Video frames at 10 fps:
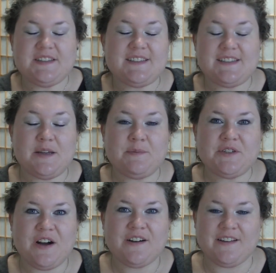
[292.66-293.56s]
tip
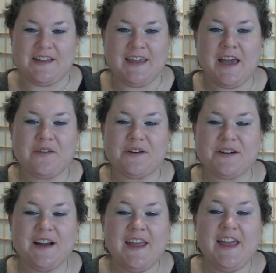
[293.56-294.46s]
jar on the counter,
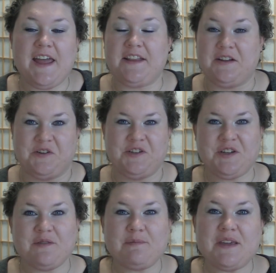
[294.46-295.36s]
and there
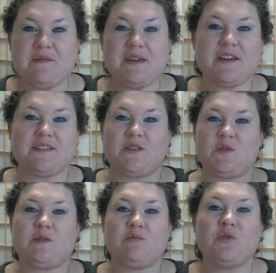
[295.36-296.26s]
shouldn't be because
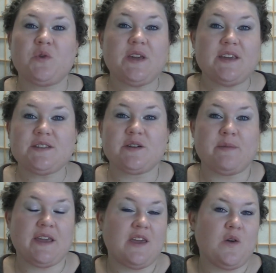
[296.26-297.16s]
those employees are
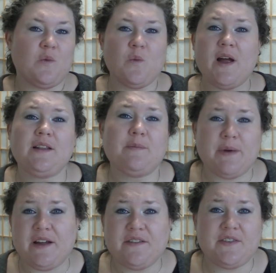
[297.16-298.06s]
making well
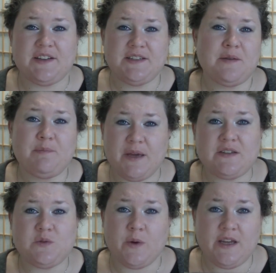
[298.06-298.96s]
above a
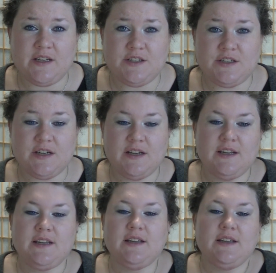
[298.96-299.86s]
tip-based wage.
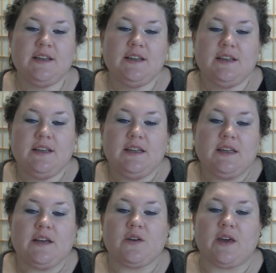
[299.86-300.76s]

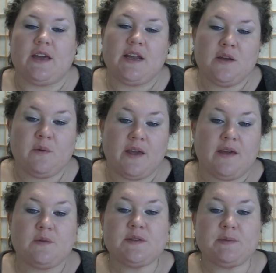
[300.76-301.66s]
Okay, anyway,
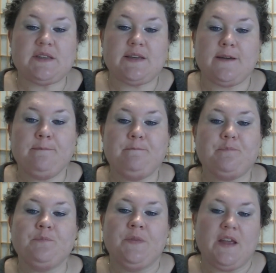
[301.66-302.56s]
it was busy.
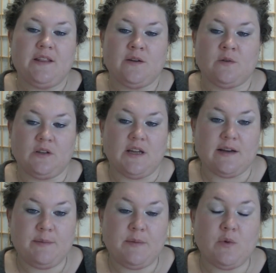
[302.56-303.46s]
and there were a lot
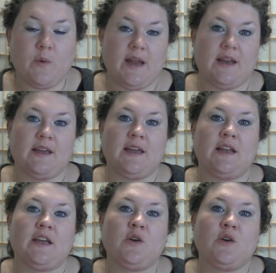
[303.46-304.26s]
of people waiting, and it